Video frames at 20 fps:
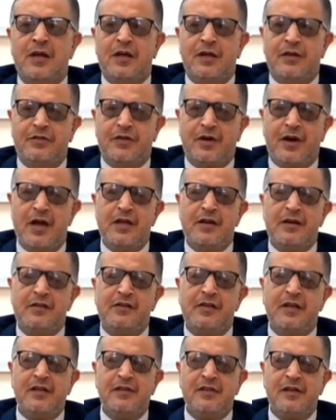Dry
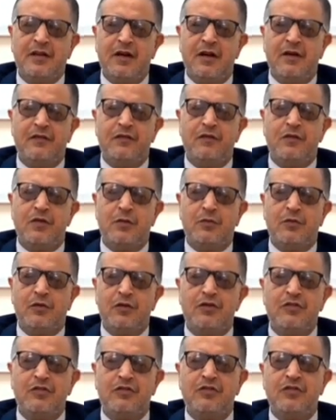irritating cough with the
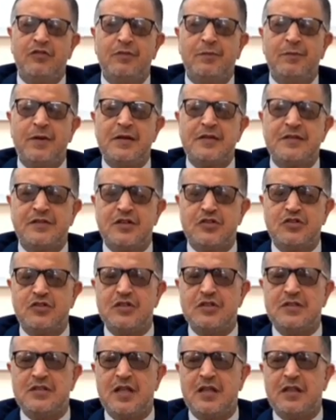pleuritic chest pain
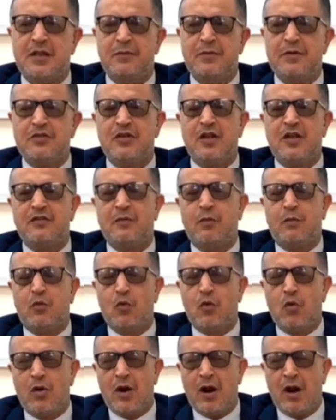suggests that the patient has
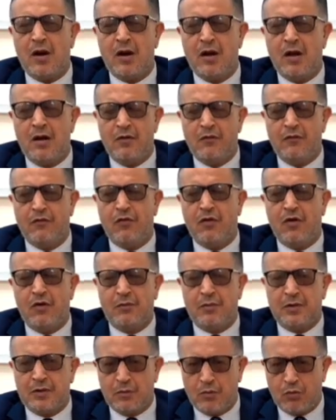pleural
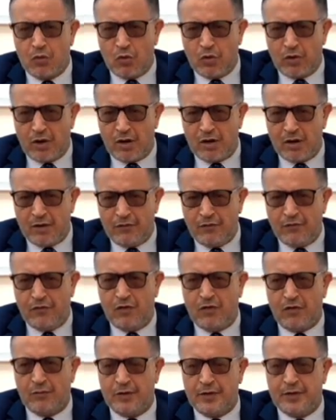
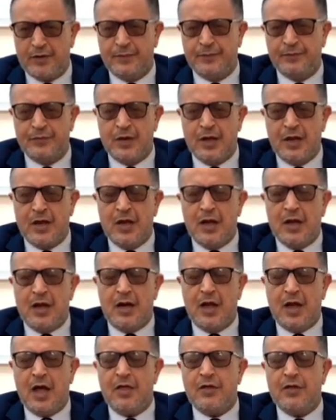involvement.
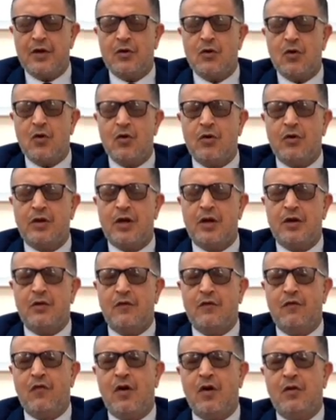The other organ
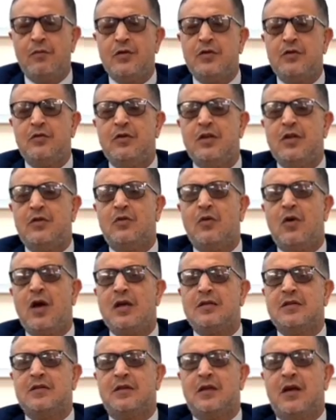involvement you need to
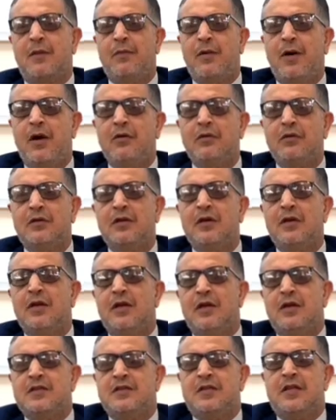ask about
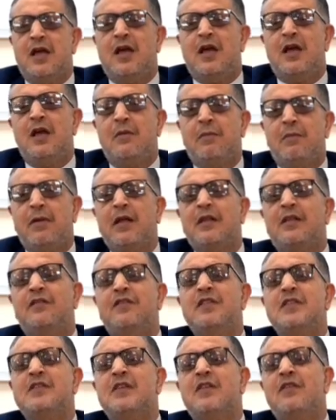is the blood
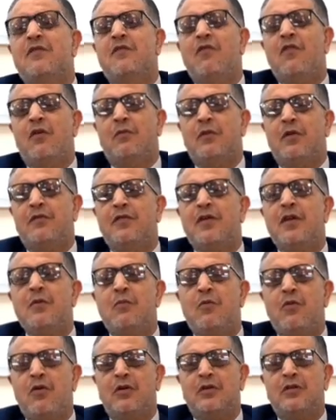vessel involvement. Very
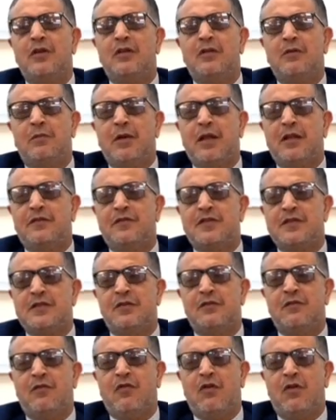important, blood
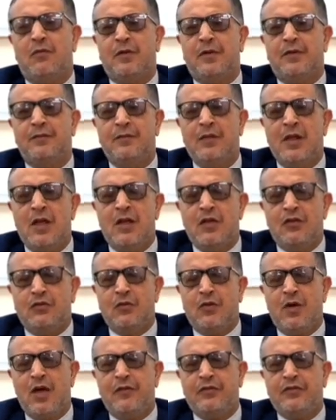vessel involvement.
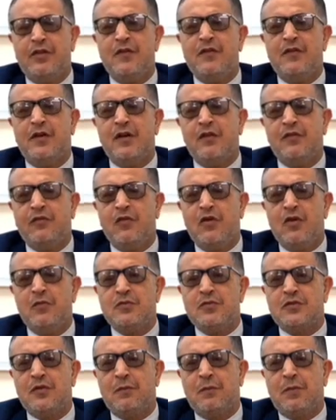So we have several
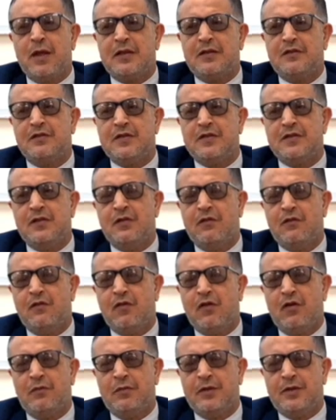forms of blood vessel
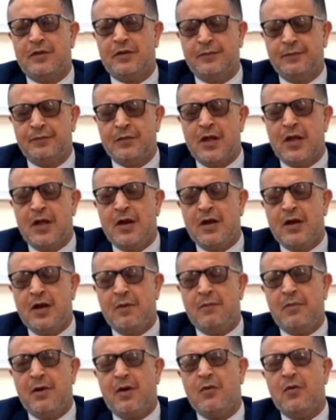involvement.
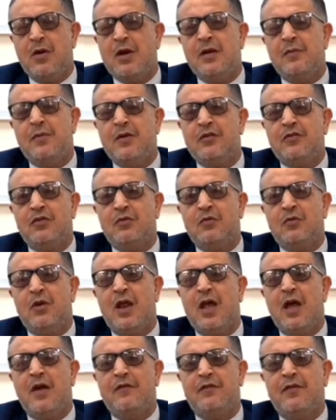Number 1, the patient will
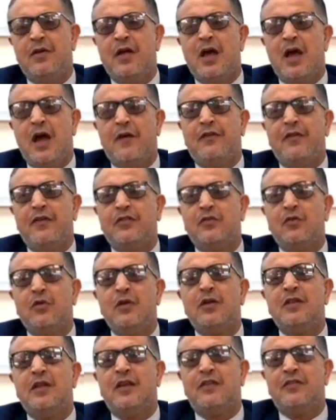have a
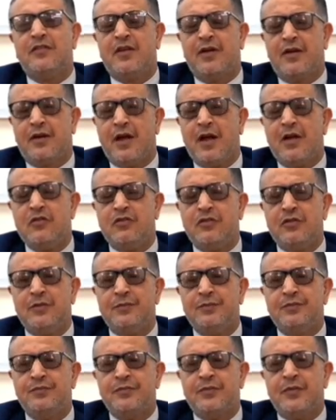vasculitic skin rash.
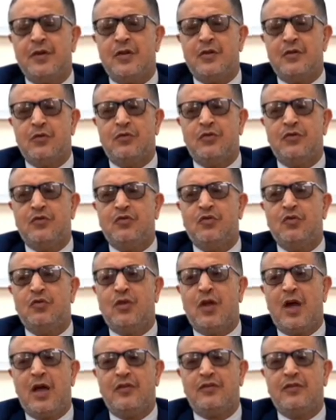You
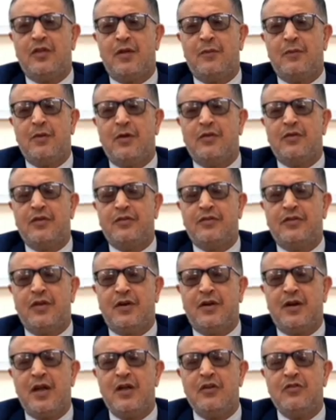should ask about the
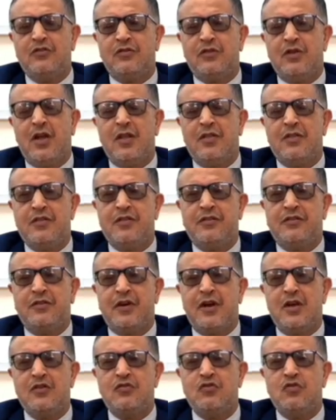skin rash, and this
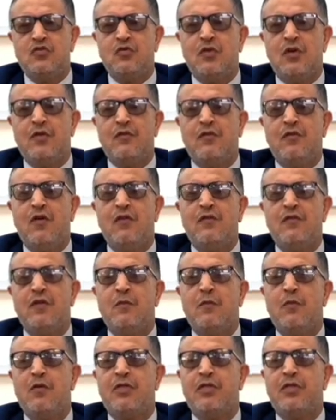rash usually
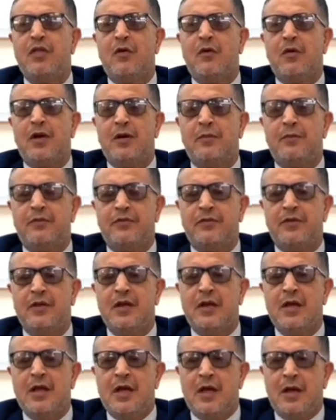involving both lower limbs.
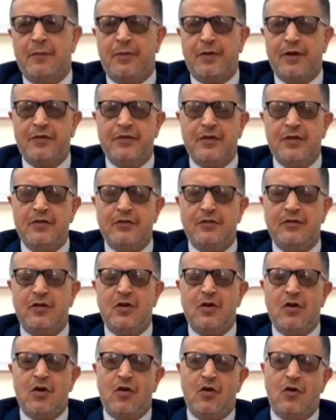A presence
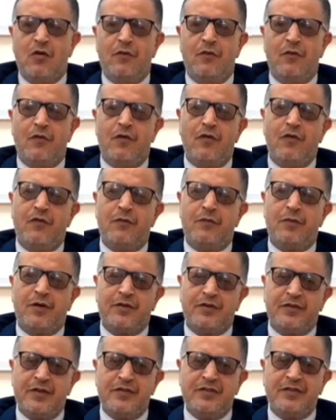of
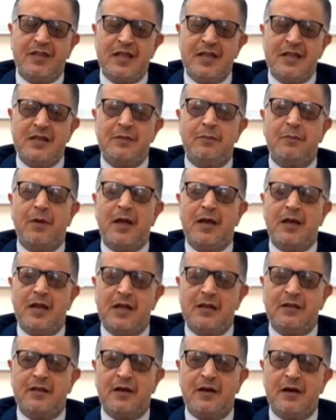persistent
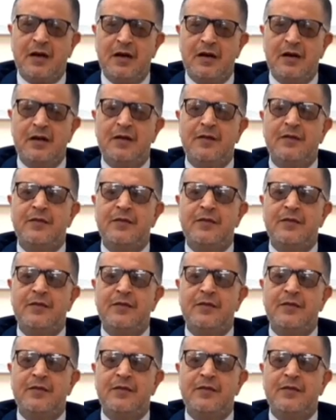bilateral